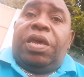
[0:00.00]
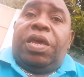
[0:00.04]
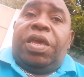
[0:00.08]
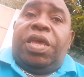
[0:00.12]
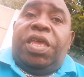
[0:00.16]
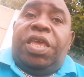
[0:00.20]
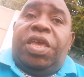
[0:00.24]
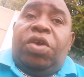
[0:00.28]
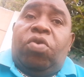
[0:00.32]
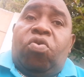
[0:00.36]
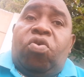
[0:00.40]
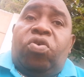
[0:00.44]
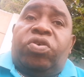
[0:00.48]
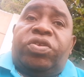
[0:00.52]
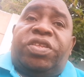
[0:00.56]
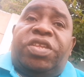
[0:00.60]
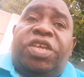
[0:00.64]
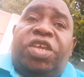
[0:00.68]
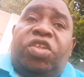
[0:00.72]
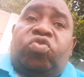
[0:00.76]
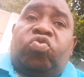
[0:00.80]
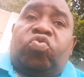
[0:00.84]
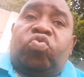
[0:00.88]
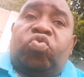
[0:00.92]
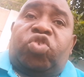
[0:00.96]
He would
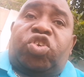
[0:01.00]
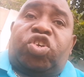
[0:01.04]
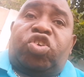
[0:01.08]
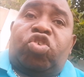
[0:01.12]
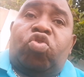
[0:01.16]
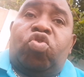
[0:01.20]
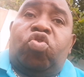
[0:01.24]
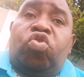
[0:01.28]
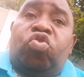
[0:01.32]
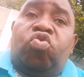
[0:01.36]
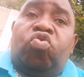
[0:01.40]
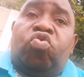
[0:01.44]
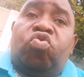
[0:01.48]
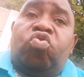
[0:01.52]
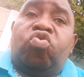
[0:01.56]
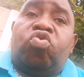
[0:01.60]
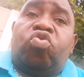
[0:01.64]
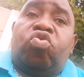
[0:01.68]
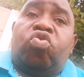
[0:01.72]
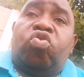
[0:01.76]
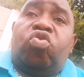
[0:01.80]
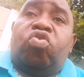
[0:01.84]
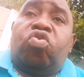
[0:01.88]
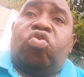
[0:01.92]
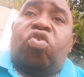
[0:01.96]
need to show you
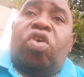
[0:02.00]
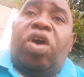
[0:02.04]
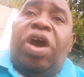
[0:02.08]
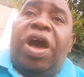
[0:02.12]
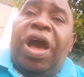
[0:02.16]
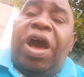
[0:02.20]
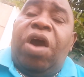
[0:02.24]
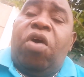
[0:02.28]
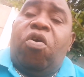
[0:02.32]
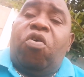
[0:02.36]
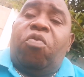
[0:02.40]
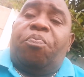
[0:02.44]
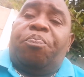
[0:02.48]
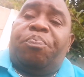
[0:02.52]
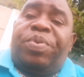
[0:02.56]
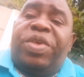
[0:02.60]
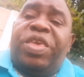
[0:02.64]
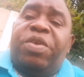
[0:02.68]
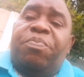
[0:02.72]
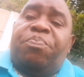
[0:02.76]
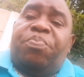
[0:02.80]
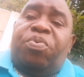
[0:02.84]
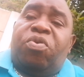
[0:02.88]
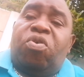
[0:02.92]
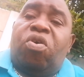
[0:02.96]
how
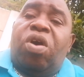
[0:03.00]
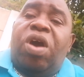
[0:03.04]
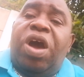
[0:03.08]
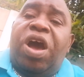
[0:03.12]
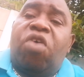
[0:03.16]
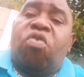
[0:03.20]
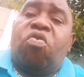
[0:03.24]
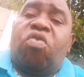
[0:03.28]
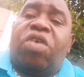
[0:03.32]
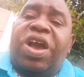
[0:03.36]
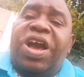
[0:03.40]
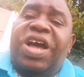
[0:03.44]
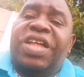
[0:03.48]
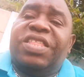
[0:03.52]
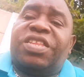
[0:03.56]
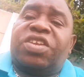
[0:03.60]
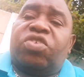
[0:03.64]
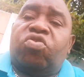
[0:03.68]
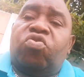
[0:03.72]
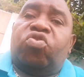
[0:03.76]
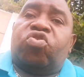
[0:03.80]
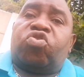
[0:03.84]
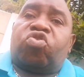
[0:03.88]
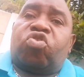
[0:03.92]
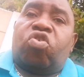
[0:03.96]
country
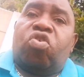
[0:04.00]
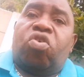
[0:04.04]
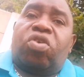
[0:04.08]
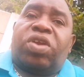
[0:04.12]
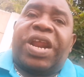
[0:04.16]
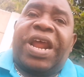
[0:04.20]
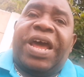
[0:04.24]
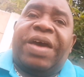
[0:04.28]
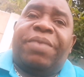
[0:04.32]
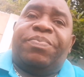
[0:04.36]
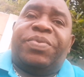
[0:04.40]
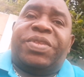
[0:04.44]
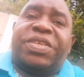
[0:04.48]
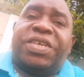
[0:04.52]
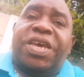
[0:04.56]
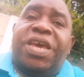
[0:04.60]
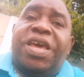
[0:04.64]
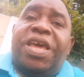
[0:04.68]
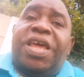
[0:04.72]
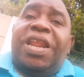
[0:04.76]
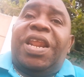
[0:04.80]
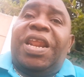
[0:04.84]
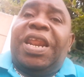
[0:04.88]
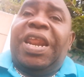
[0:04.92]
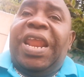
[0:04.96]
was corrupt.
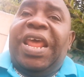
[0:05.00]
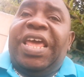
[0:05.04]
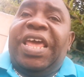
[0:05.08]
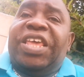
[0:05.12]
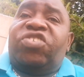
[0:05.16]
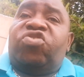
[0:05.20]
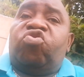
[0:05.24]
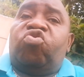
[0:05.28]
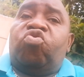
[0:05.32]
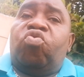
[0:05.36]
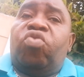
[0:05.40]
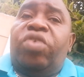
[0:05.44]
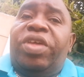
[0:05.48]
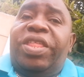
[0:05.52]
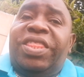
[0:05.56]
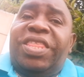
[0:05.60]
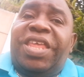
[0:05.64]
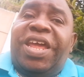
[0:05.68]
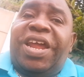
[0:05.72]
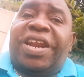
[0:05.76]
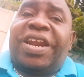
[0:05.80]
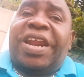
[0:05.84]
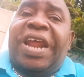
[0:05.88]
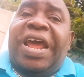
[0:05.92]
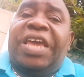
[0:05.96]
Let's do in
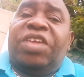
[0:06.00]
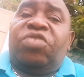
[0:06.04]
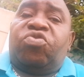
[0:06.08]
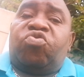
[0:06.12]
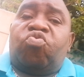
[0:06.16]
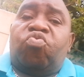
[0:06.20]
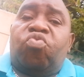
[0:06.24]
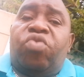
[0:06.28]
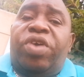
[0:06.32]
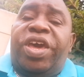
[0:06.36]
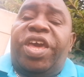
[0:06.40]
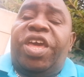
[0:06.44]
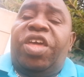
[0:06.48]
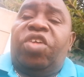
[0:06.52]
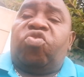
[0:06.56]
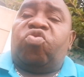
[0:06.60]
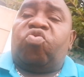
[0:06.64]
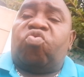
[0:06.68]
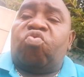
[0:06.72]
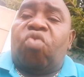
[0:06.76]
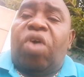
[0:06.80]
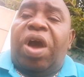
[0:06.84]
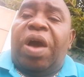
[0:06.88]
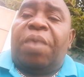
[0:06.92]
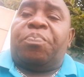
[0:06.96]
the right way
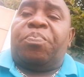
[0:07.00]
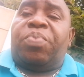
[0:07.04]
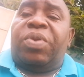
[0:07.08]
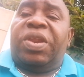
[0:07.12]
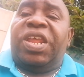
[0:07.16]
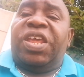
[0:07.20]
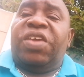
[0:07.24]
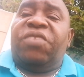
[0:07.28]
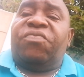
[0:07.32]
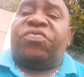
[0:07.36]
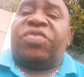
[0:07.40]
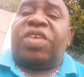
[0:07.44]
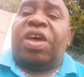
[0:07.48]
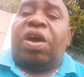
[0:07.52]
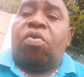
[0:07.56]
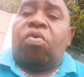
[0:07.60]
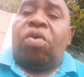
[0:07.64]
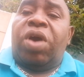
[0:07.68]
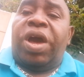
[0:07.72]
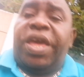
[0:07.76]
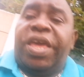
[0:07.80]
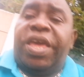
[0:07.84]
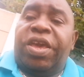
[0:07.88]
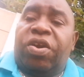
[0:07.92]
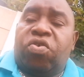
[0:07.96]
to uplift
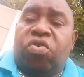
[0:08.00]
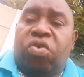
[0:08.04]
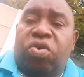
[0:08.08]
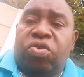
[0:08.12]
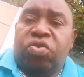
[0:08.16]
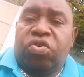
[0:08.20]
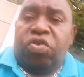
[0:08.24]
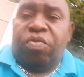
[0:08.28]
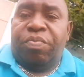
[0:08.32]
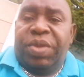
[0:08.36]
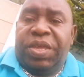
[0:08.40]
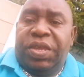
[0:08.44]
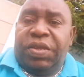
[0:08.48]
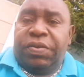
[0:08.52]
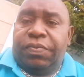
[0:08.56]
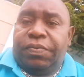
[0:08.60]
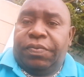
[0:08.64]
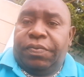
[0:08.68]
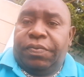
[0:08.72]
our economy.